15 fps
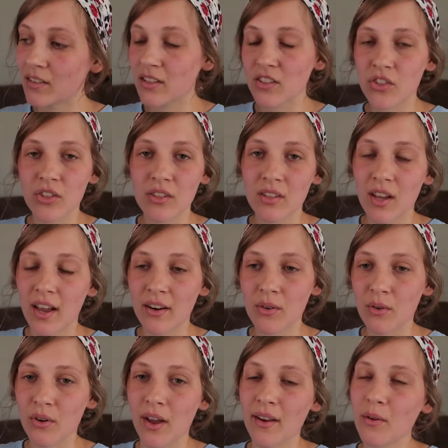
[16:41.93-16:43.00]
it's just I
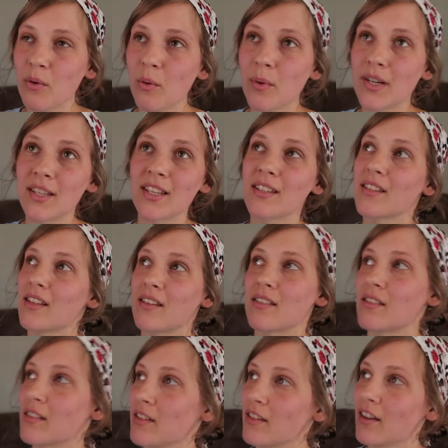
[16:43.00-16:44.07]
don't I don't know what this
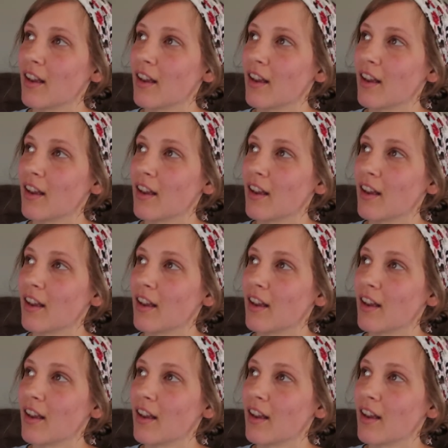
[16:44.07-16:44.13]
is